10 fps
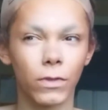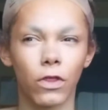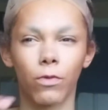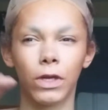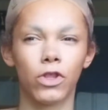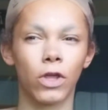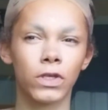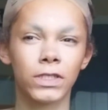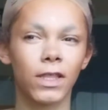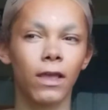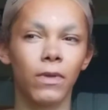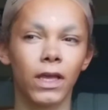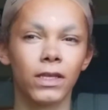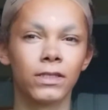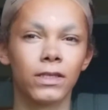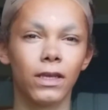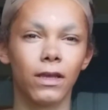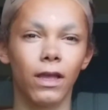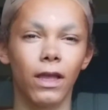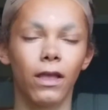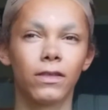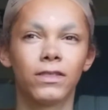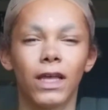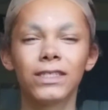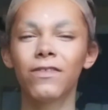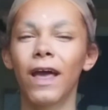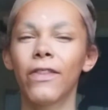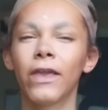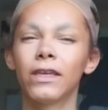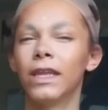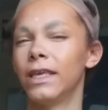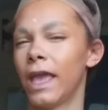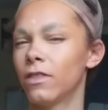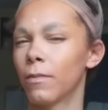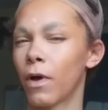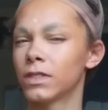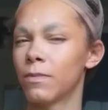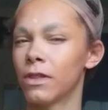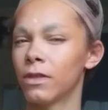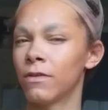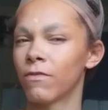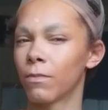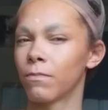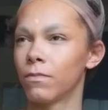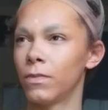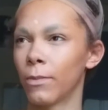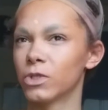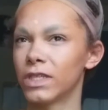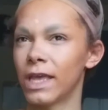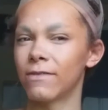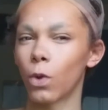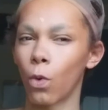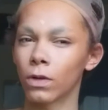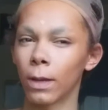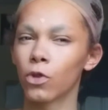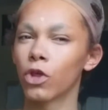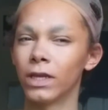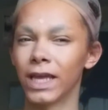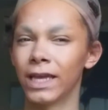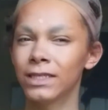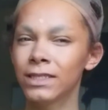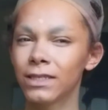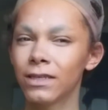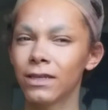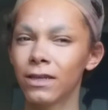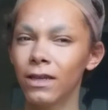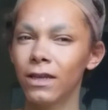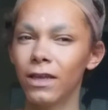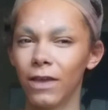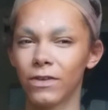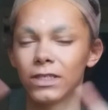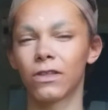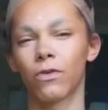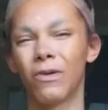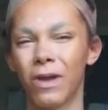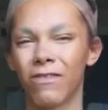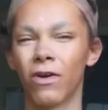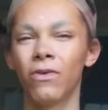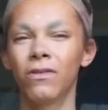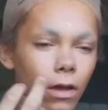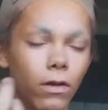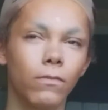the 3 judges thing, because it doesn't that, like, negate the possibility for double saves or double Shantaes if it's a 3-way vote?